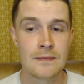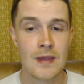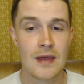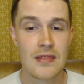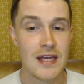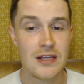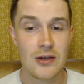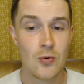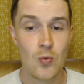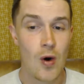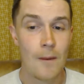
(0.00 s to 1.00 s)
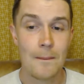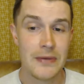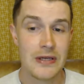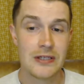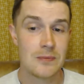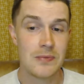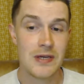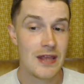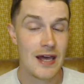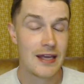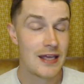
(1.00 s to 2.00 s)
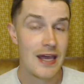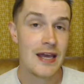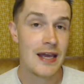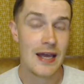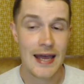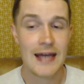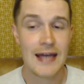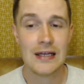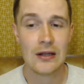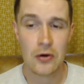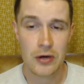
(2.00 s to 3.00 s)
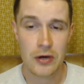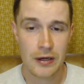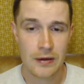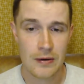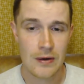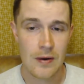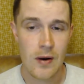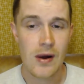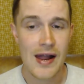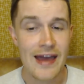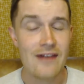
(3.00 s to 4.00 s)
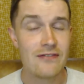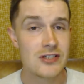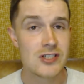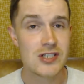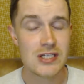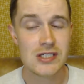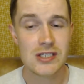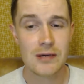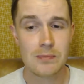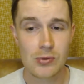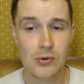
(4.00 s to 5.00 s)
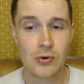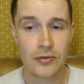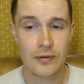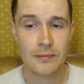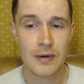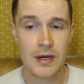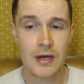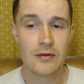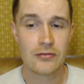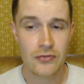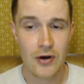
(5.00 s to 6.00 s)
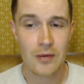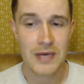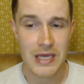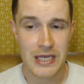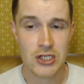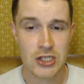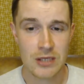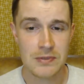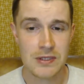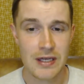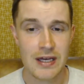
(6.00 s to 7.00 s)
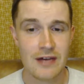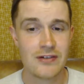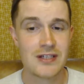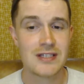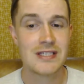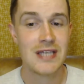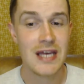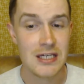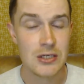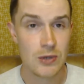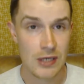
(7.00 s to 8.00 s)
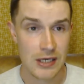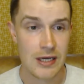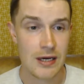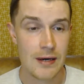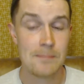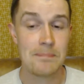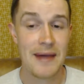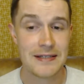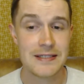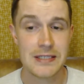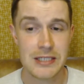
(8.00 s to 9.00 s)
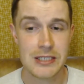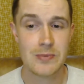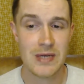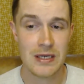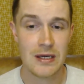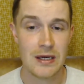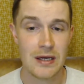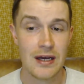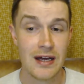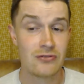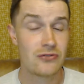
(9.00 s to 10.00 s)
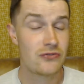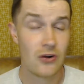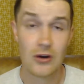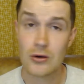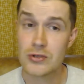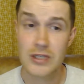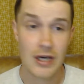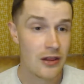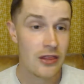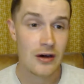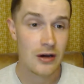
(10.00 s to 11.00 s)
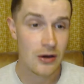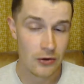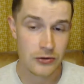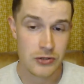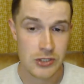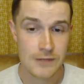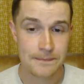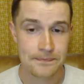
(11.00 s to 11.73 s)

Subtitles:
They don't want me to be their king any longer. Ever since I brought them from Egypt, they have continually abandoned me and followed other gods.